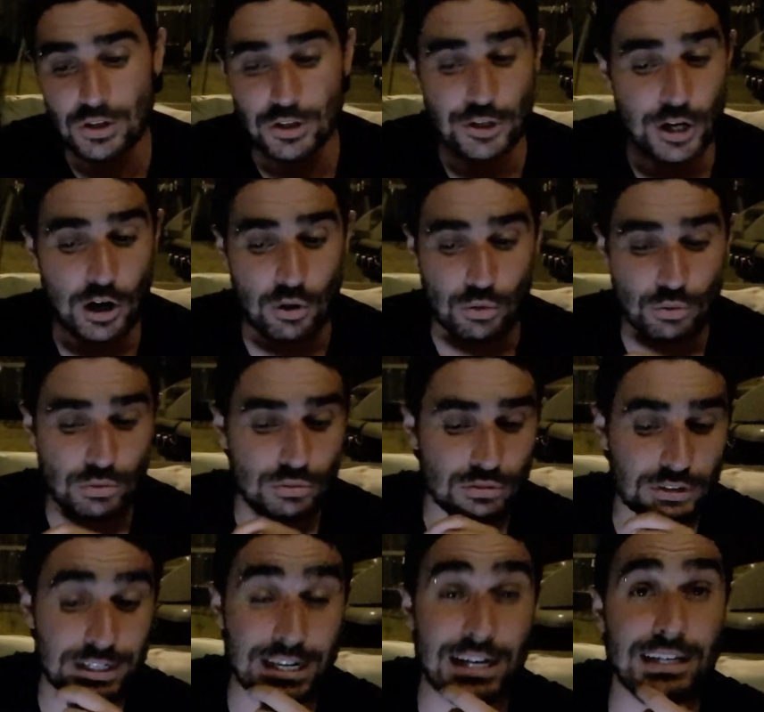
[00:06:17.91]
Yo,
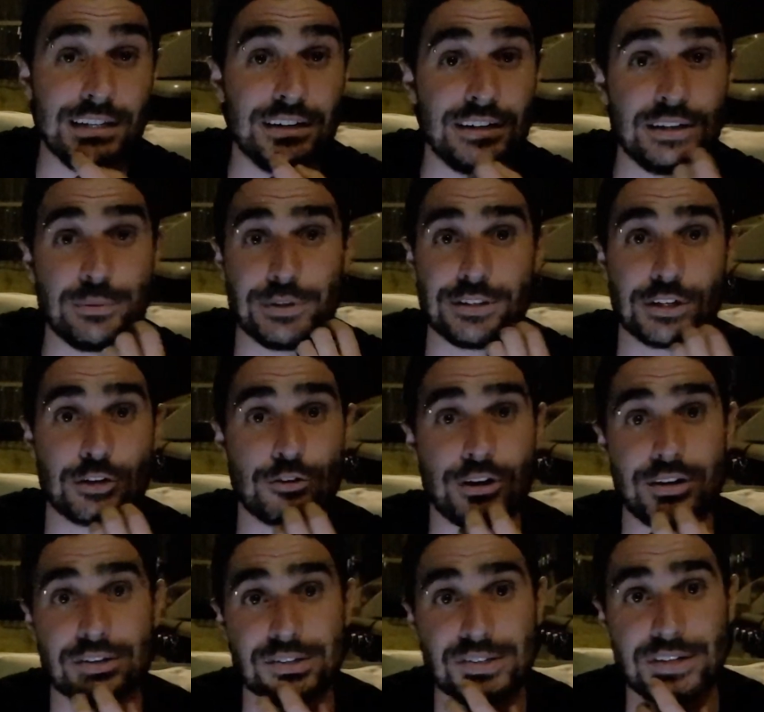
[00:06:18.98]
Cagliari with the
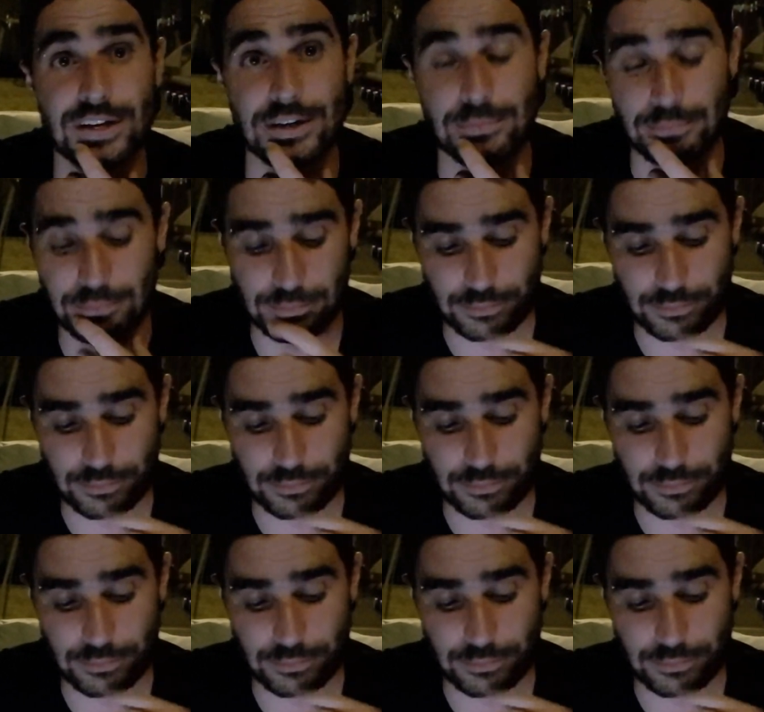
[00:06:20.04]
great escape.